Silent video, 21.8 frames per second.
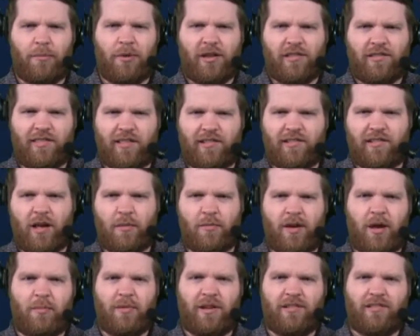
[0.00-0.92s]
but it's this
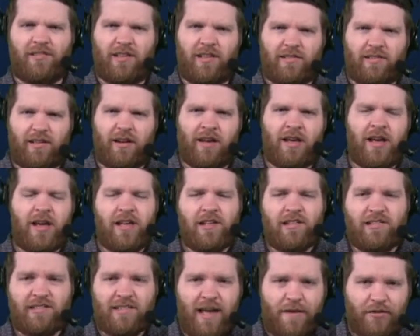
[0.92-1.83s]
upcoming season.
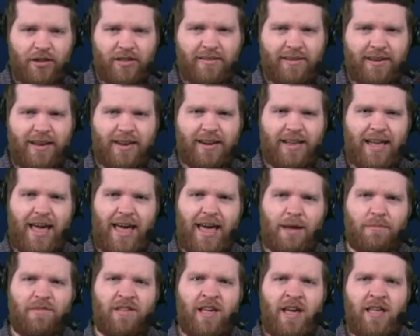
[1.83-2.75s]
17
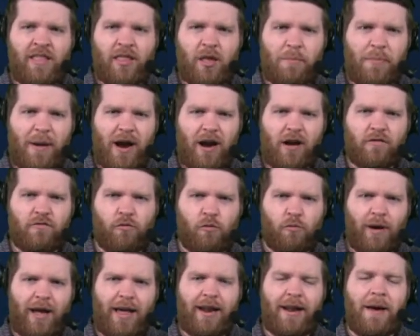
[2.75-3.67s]
games, the Bears
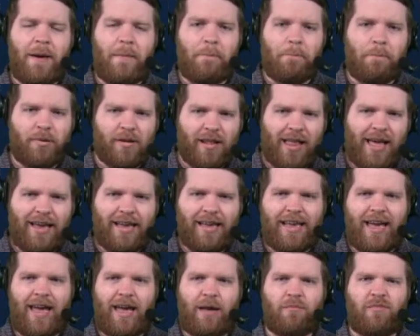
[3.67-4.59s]
will win
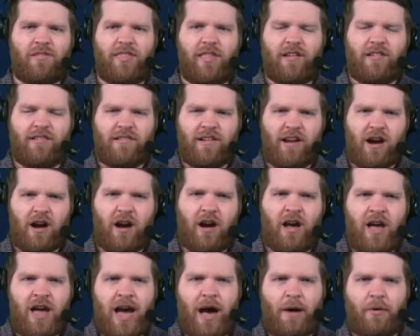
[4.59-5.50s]
blank games this
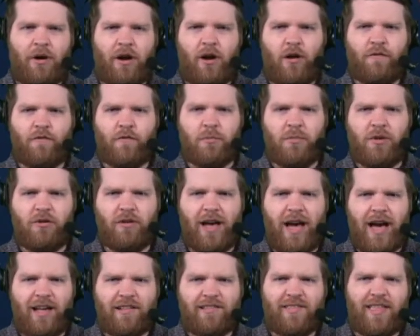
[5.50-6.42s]
year. I want to know from you
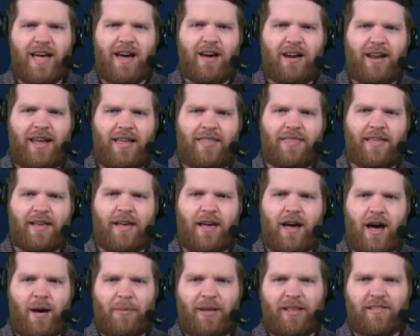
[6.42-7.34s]
guys down in the
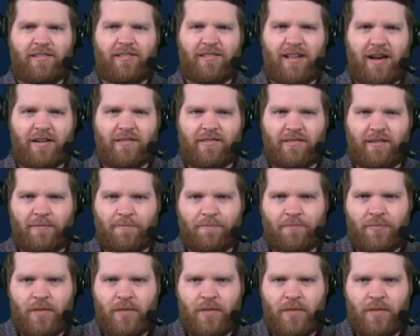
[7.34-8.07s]
comment section.